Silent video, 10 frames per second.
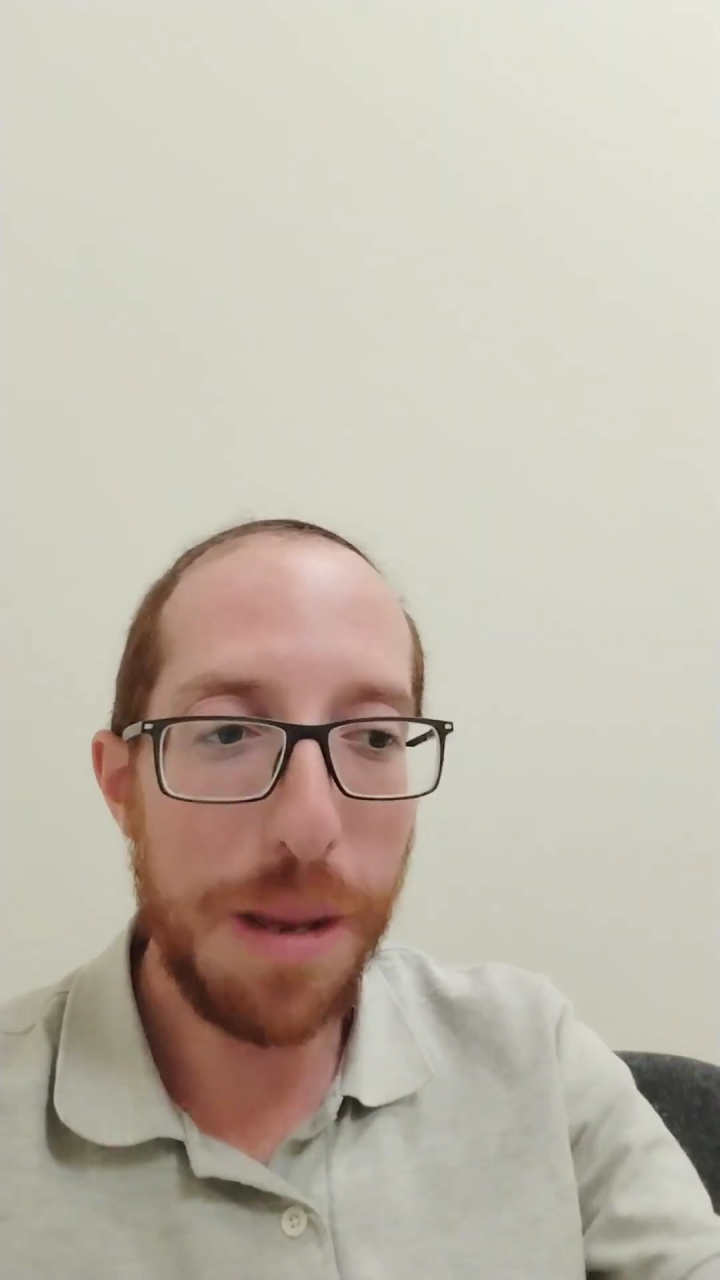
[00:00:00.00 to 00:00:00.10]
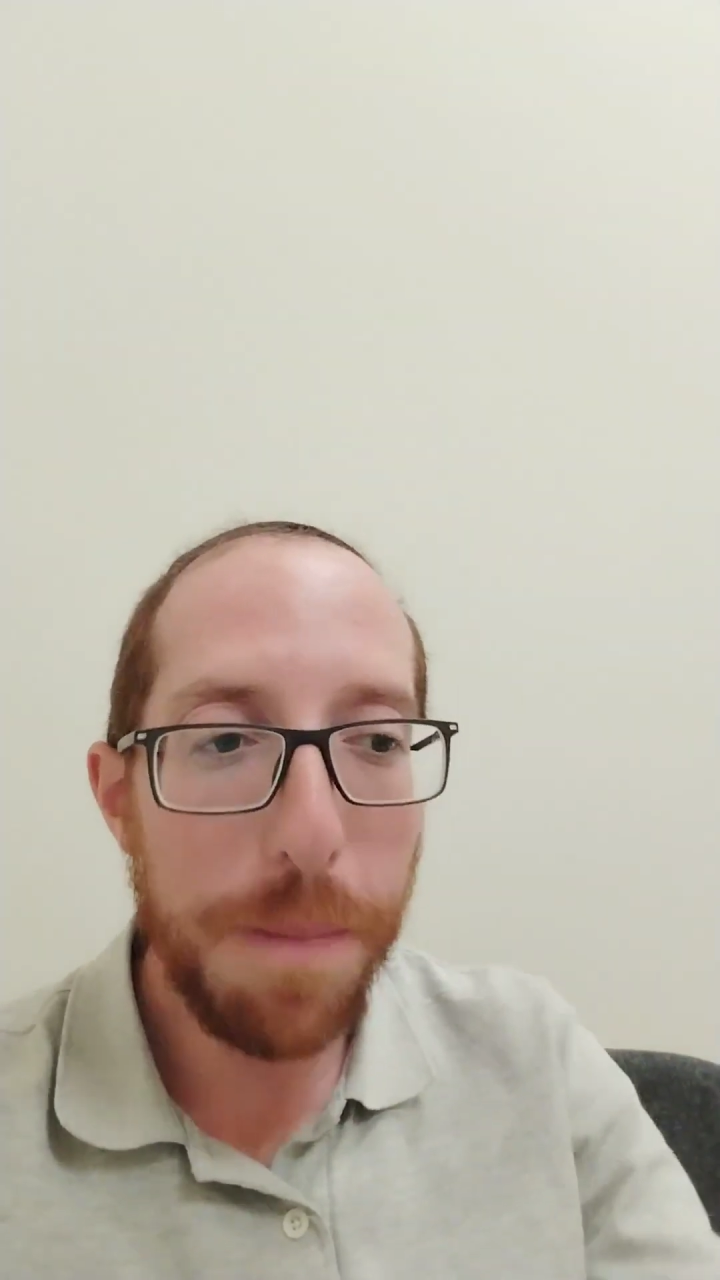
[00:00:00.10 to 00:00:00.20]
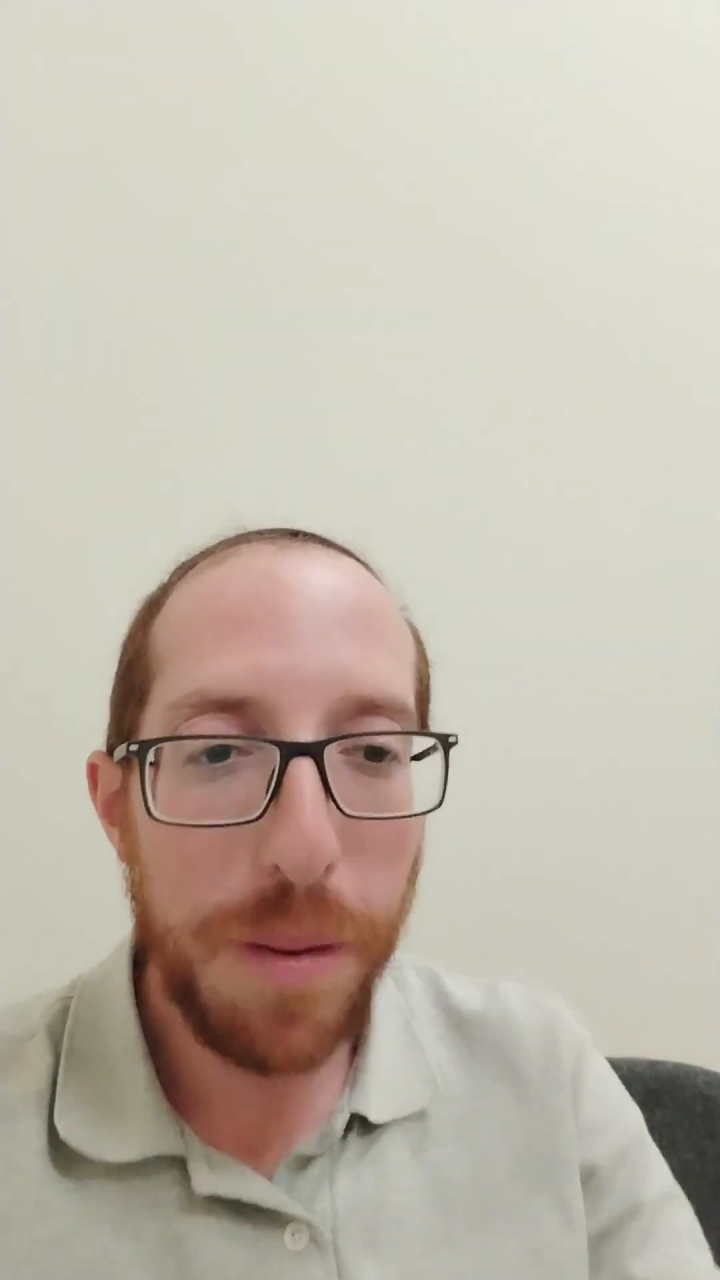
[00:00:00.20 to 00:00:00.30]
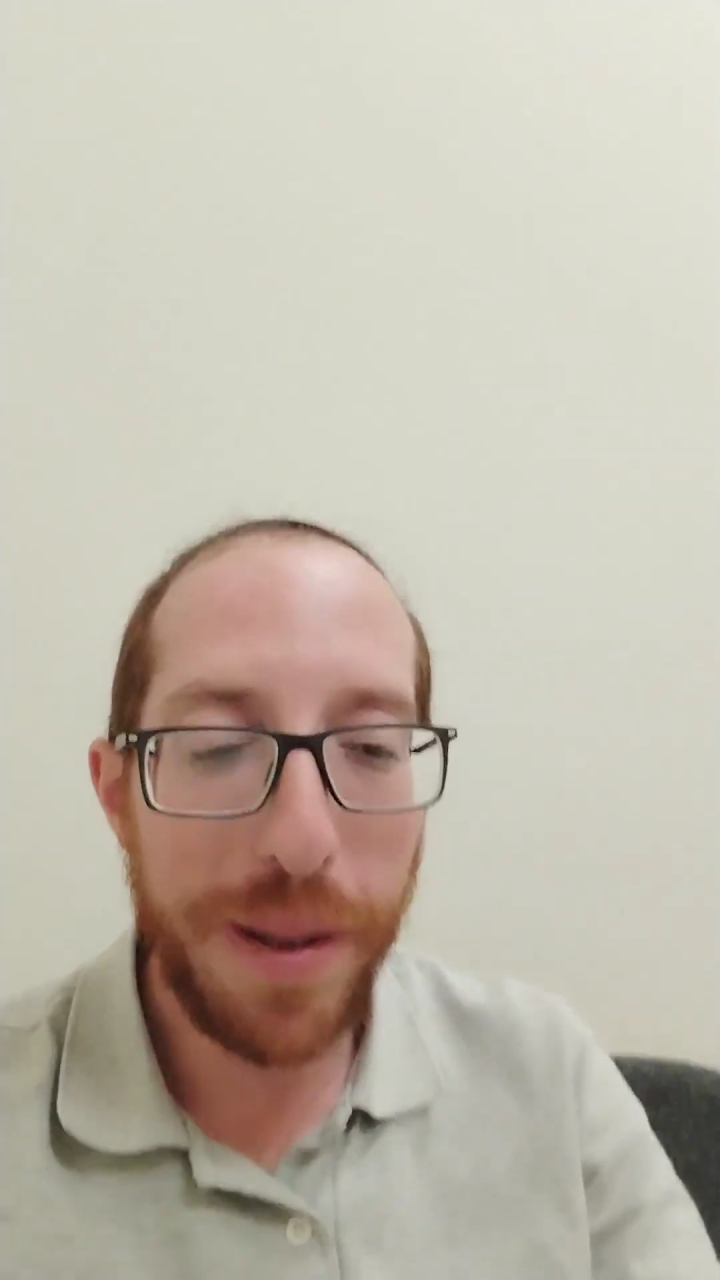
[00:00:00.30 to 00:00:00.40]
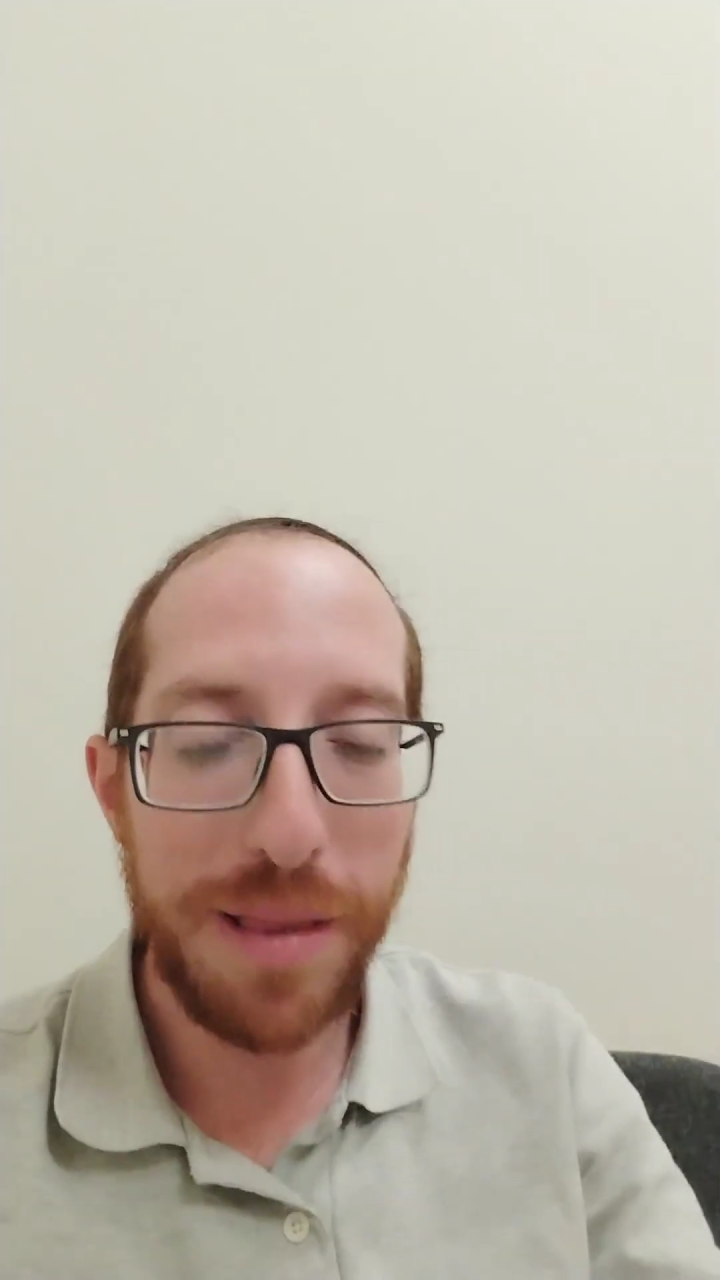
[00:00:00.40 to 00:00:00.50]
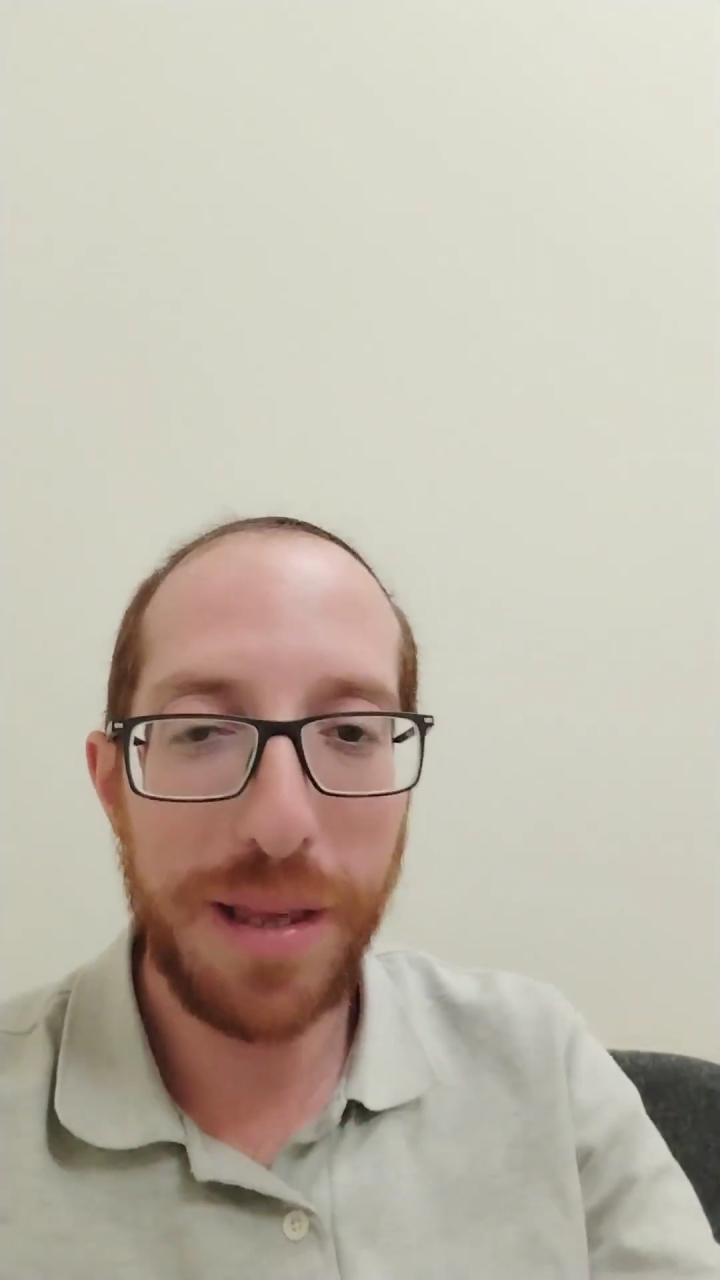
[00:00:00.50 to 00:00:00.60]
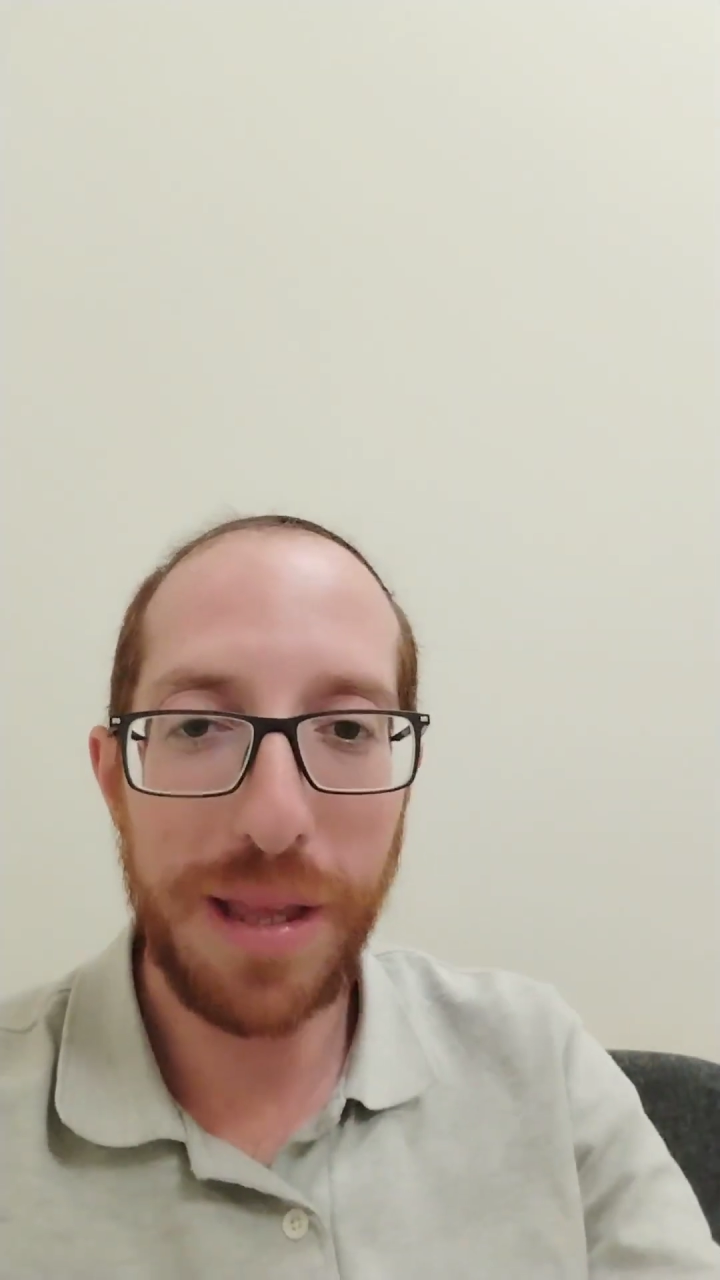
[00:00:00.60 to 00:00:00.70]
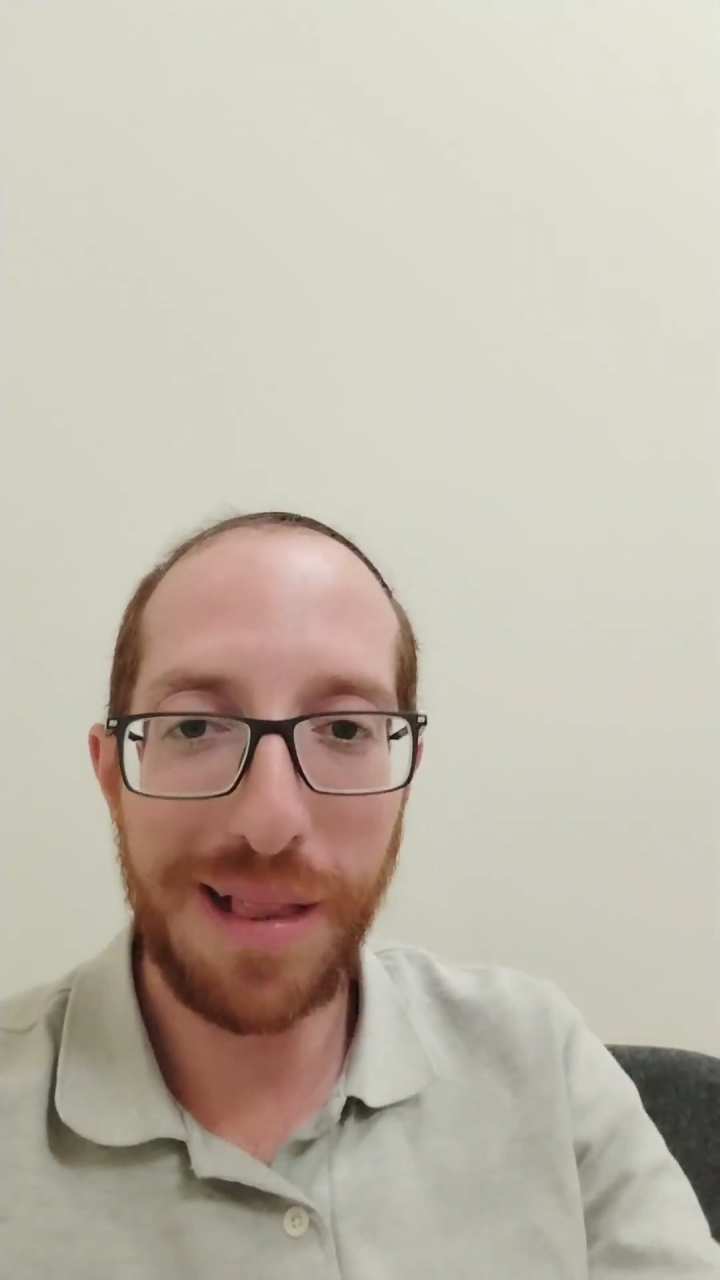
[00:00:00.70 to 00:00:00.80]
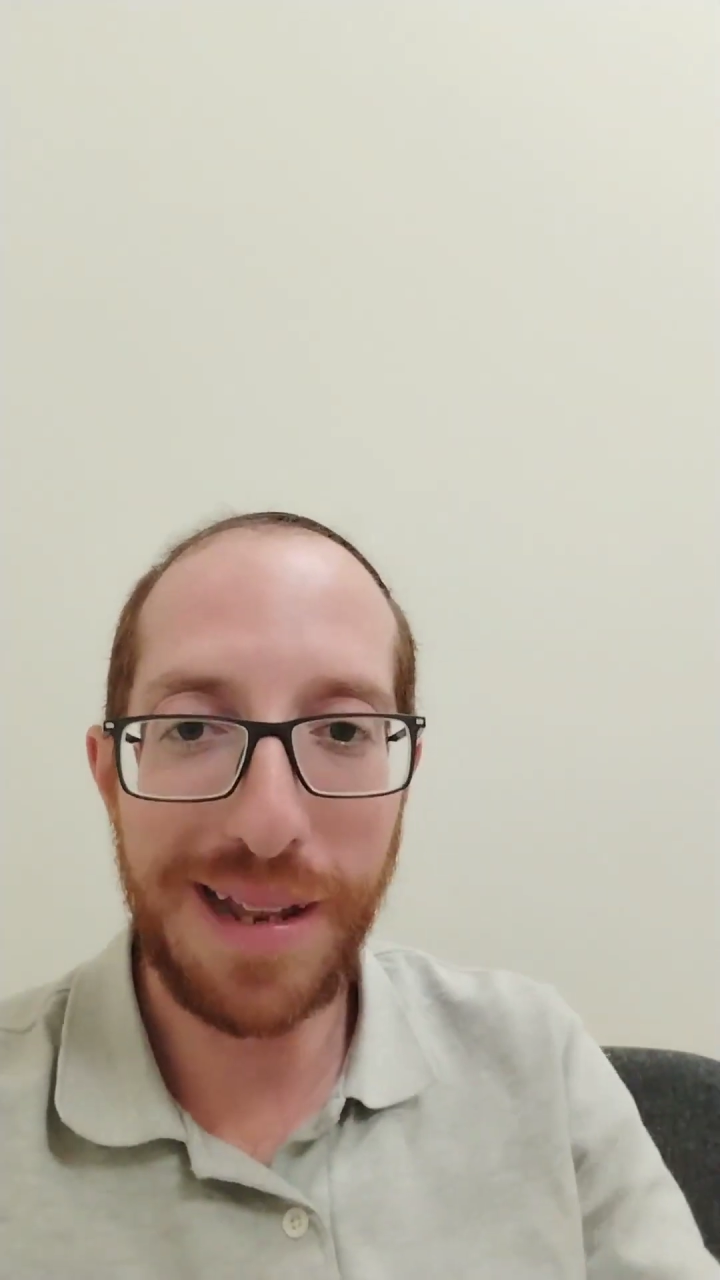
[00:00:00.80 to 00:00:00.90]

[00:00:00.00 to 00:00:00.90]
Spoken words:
implementing his